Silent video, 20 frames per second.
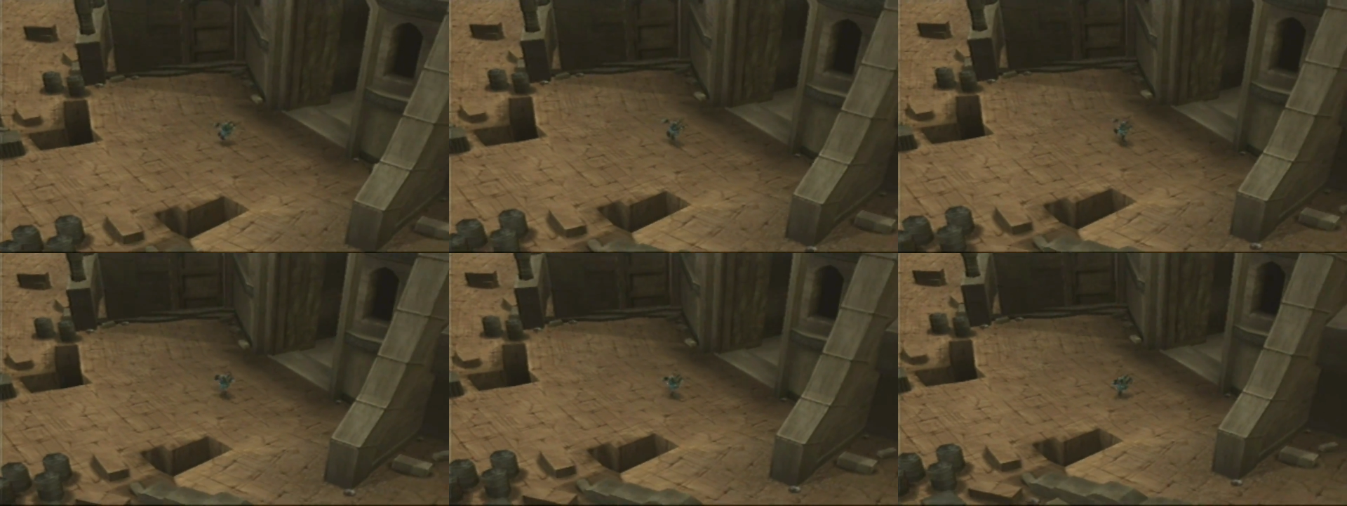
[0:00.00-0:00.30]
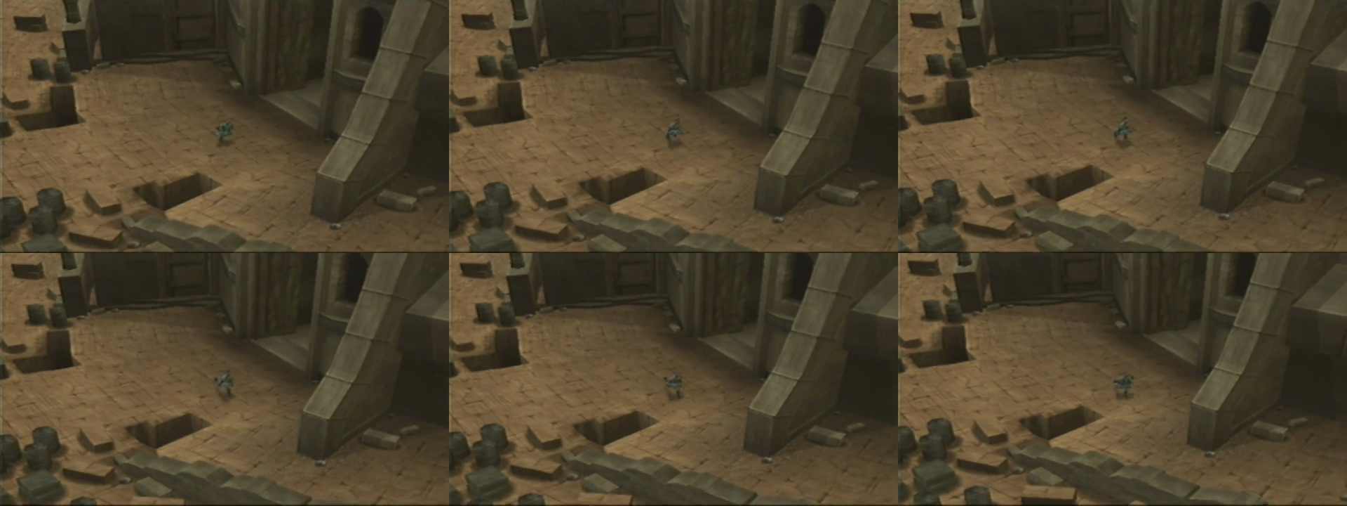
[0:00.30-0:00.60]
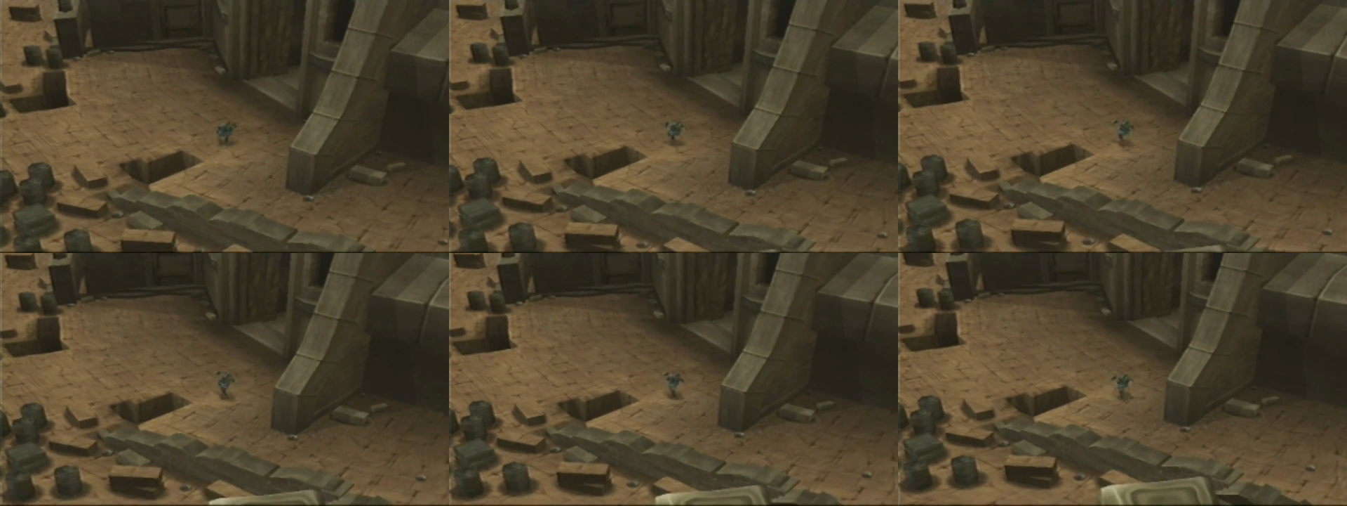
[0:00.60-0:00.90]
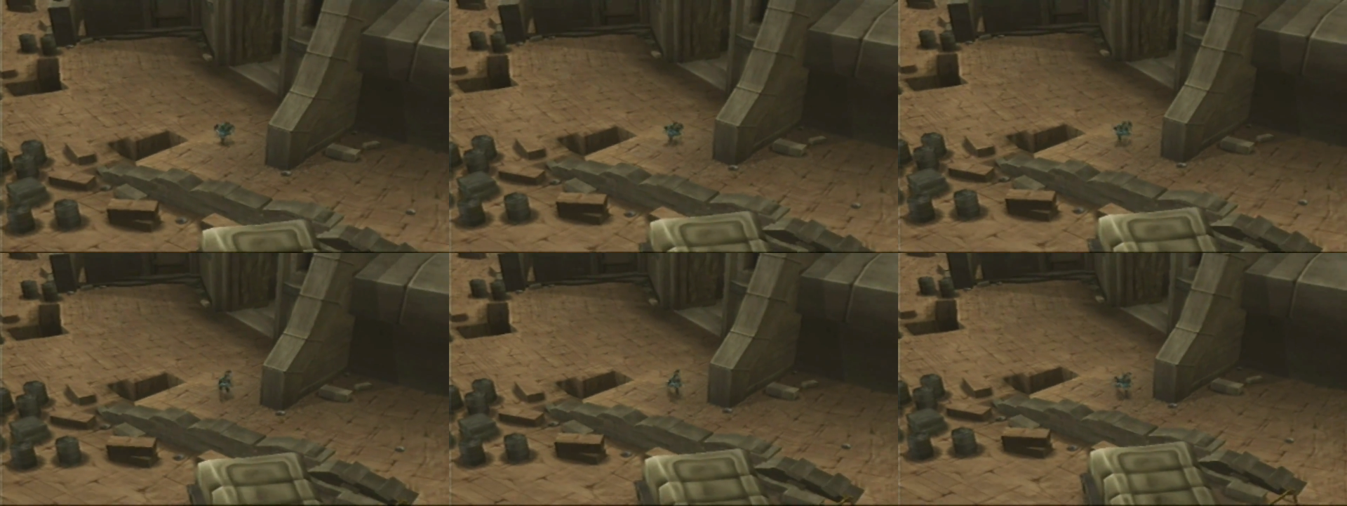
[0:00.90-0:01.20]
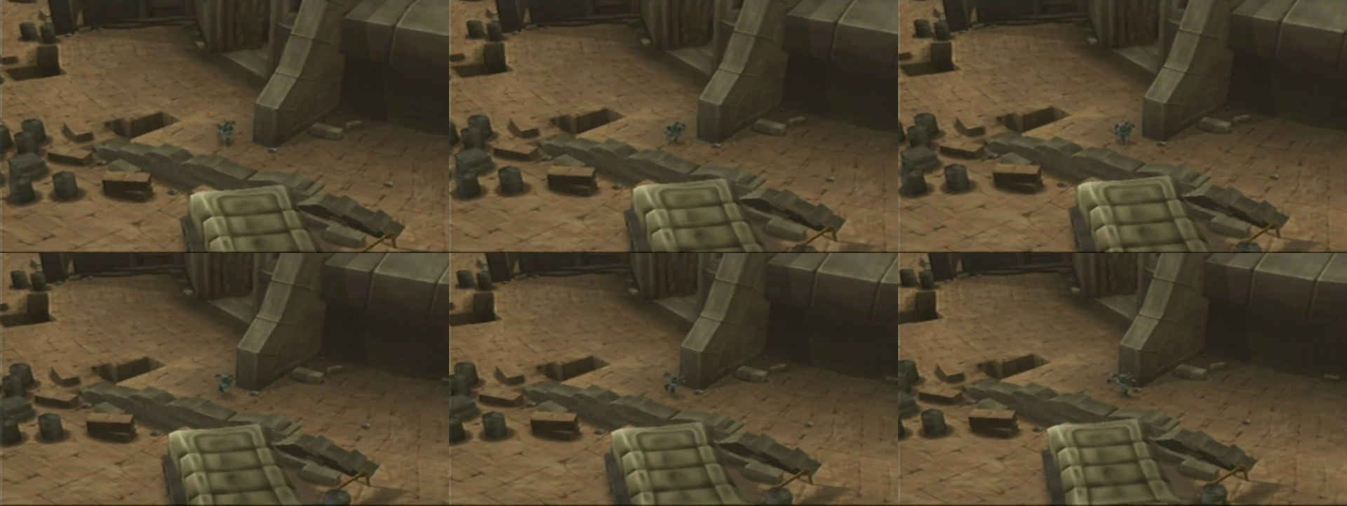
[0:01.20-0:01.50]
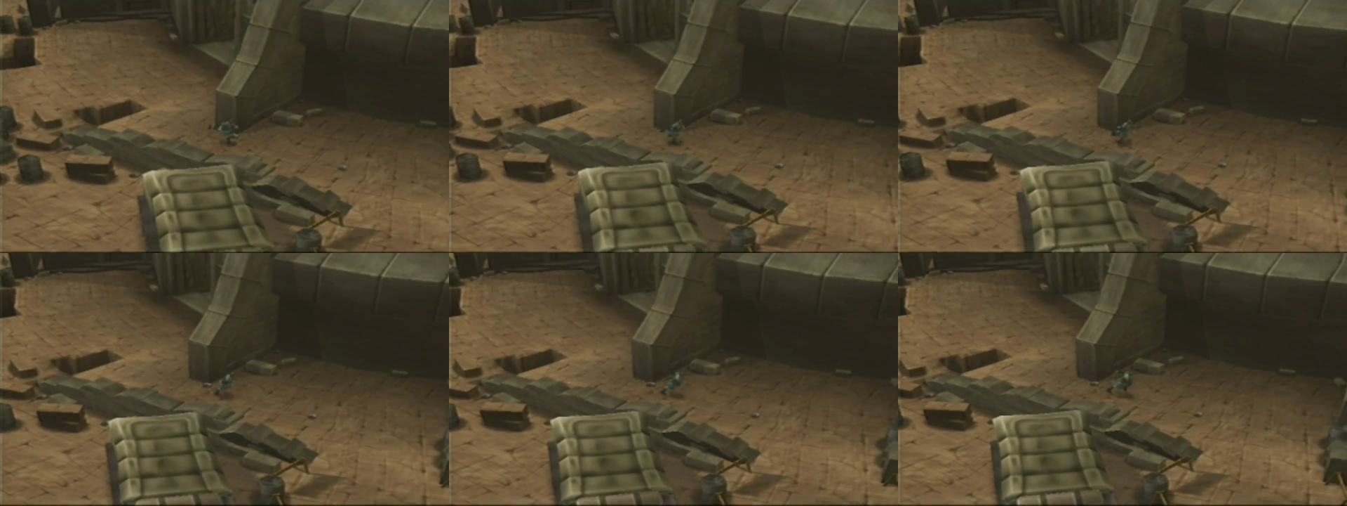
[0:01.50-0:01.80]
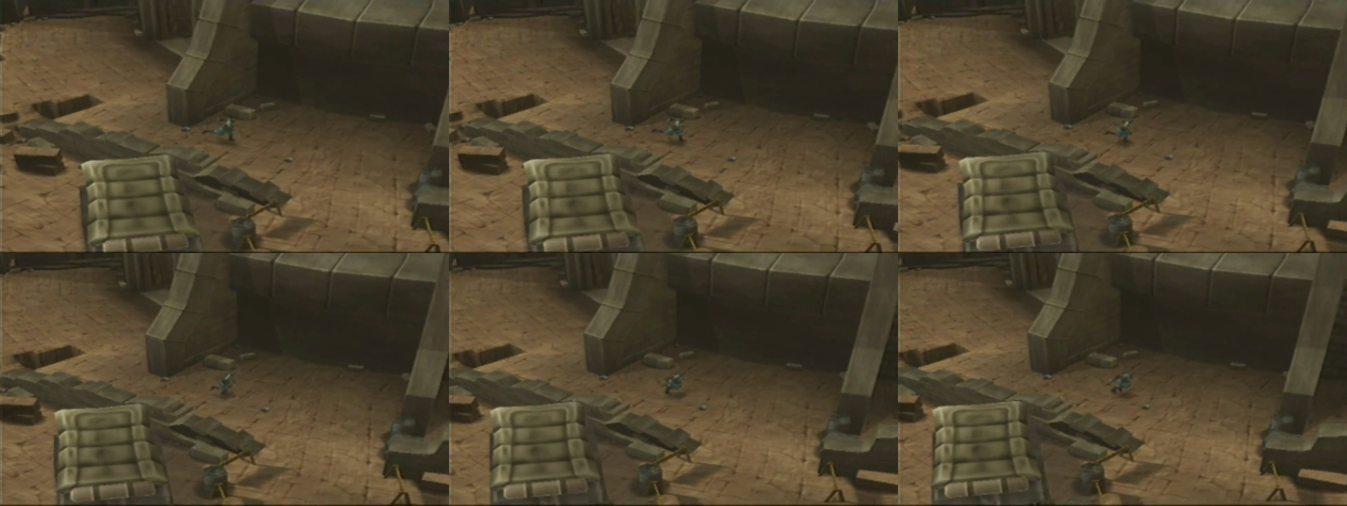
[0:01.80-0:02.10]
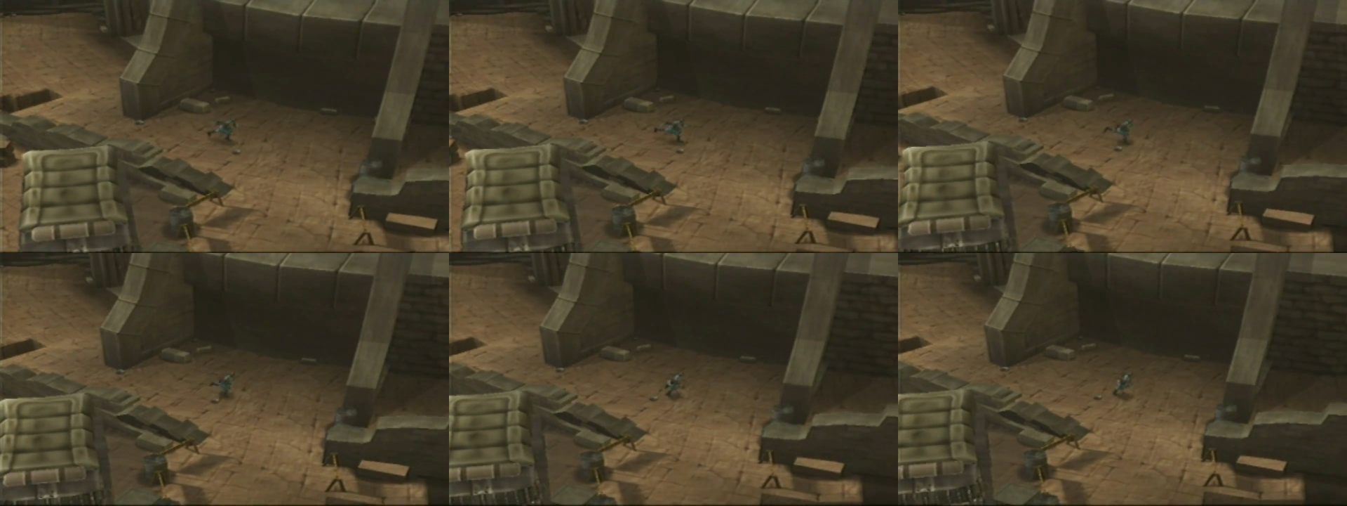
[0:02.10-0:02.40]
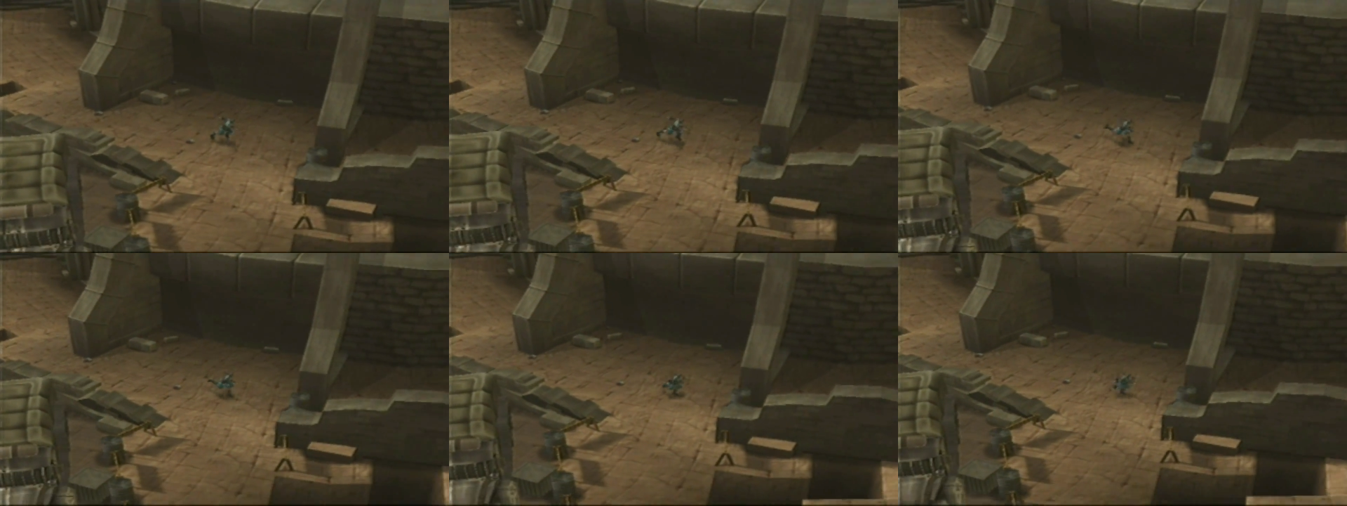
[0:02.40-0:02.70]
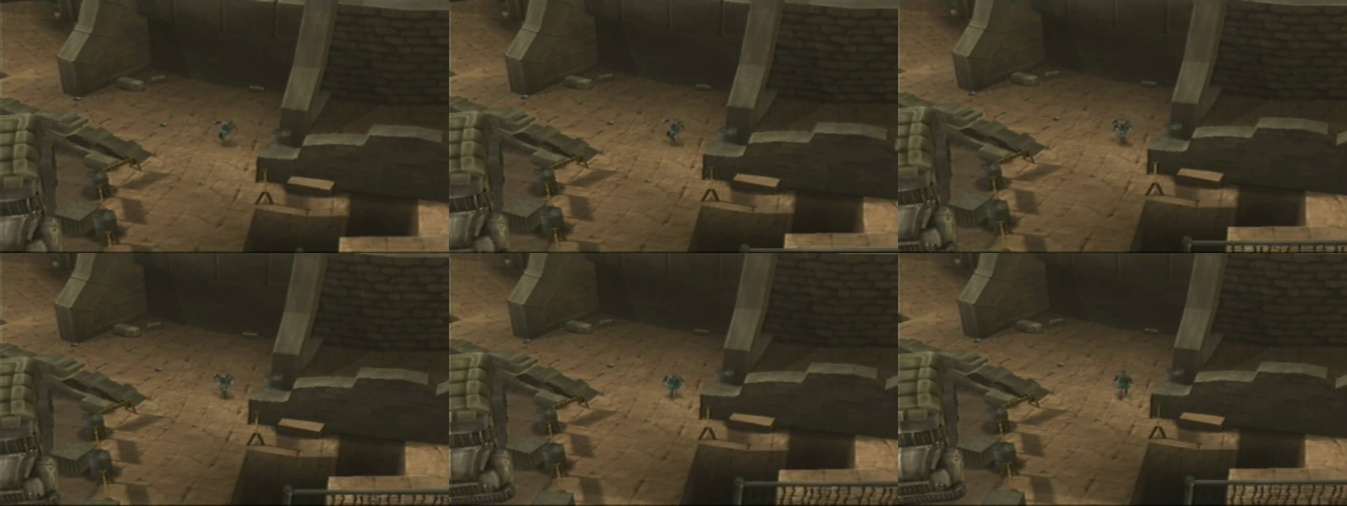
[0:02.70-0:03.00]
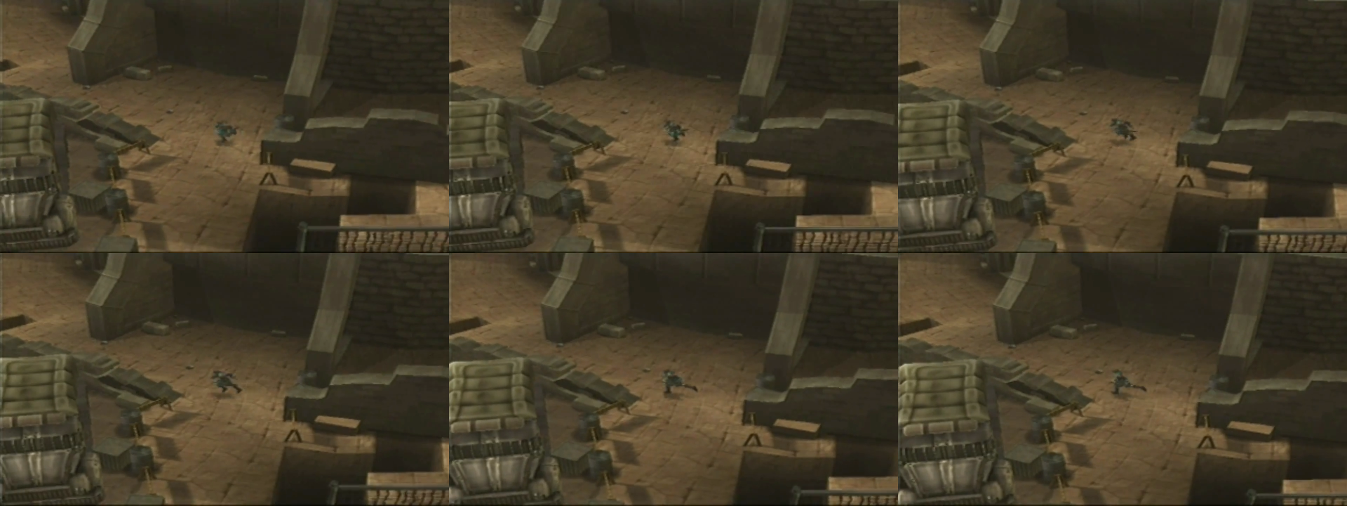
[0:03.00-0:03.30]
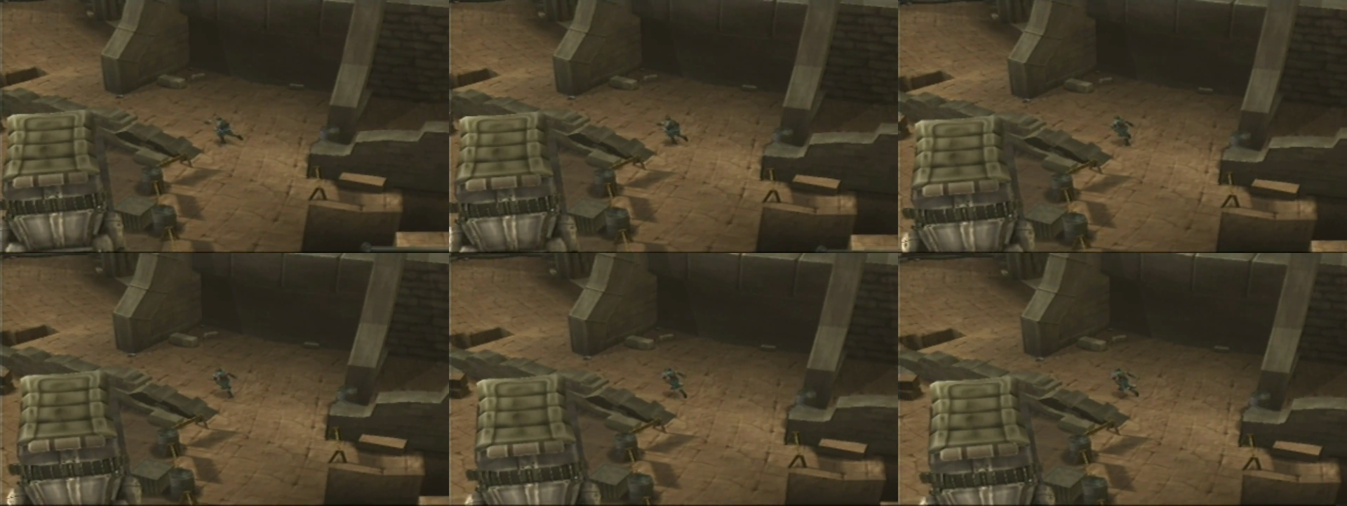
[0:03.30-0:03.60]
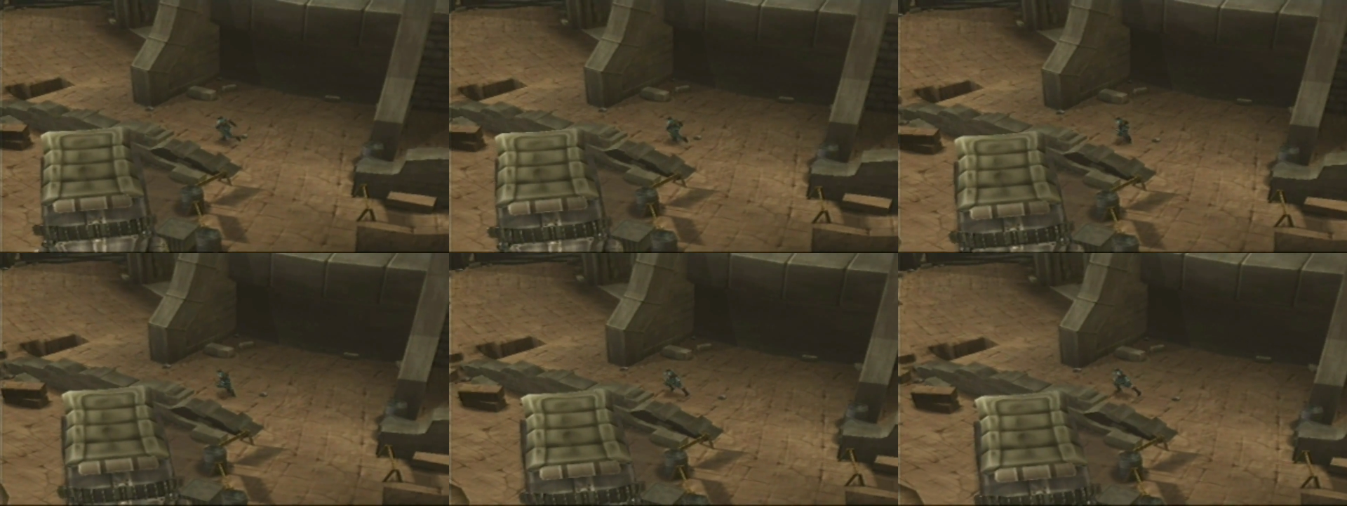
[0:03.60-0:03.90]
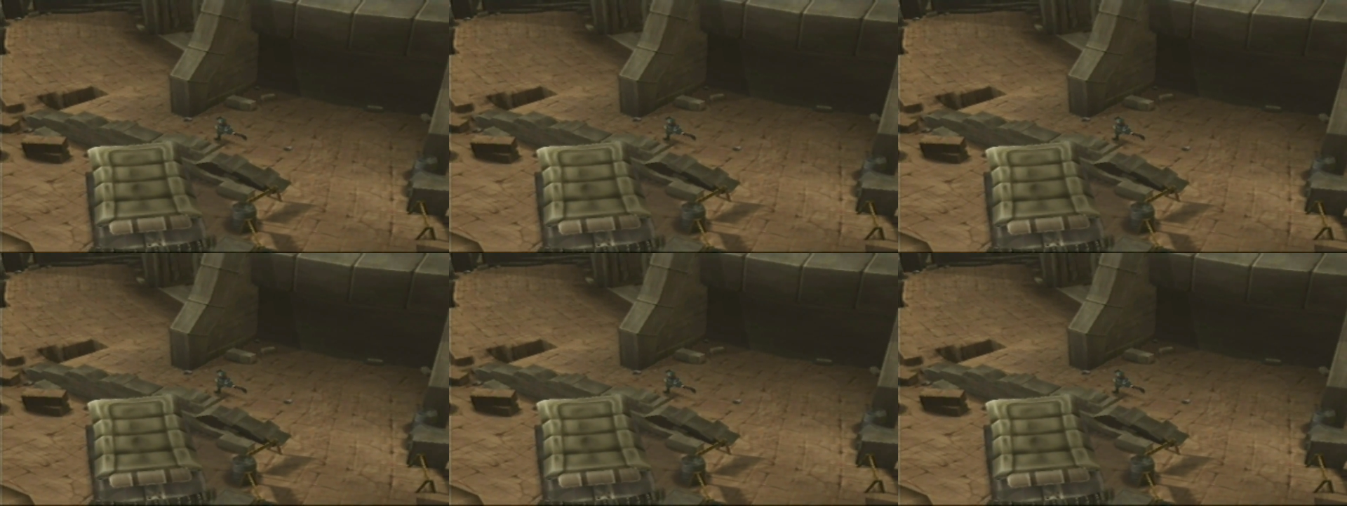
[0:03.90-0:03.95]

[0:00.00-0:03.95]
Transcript: Nobody's mouth can be seen.